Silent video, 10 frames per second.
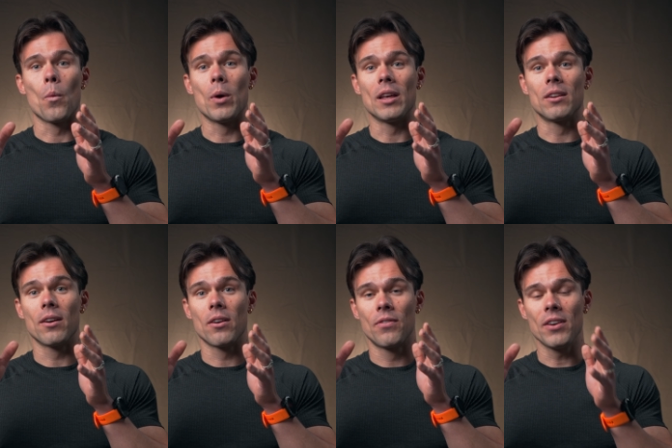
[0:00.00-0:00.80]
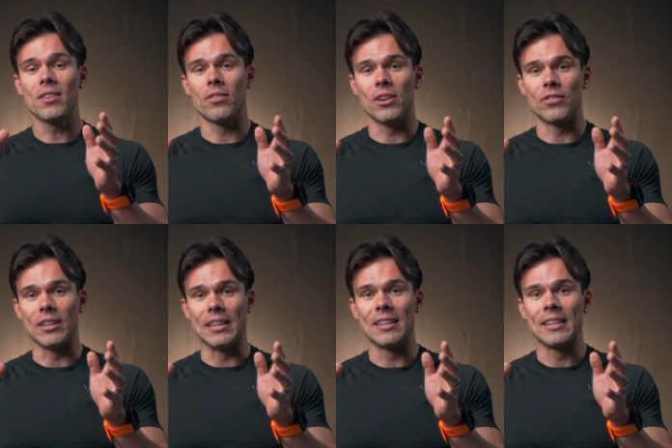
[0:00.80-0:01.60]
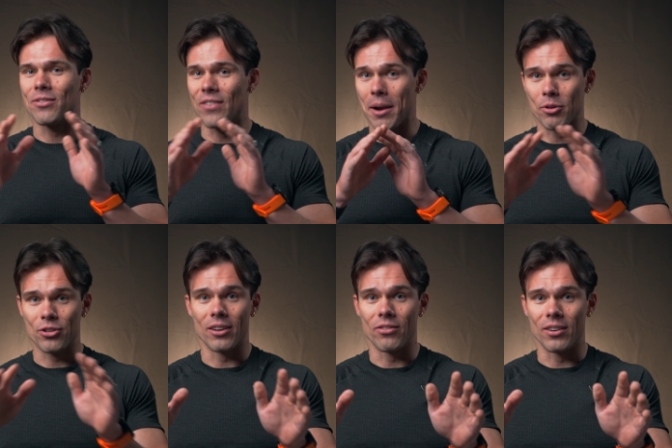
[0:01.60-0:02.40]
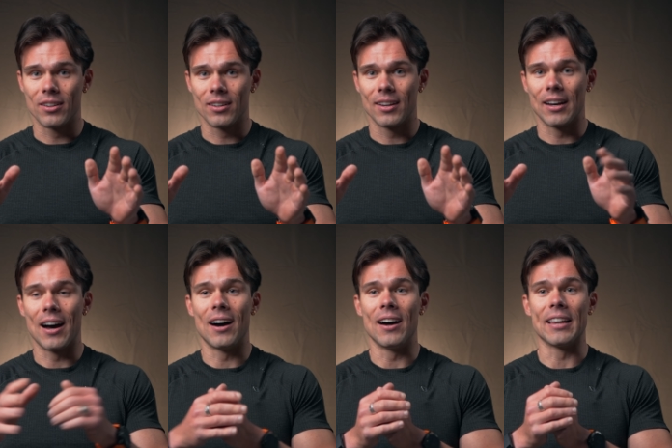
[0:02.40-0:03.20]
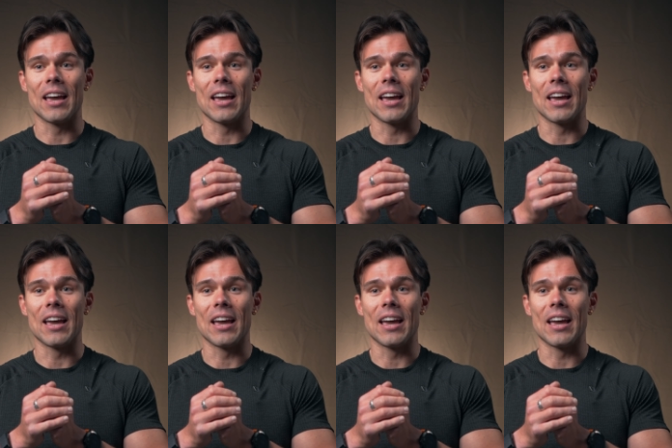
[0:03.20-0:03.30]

with 50-50, it was very much different. I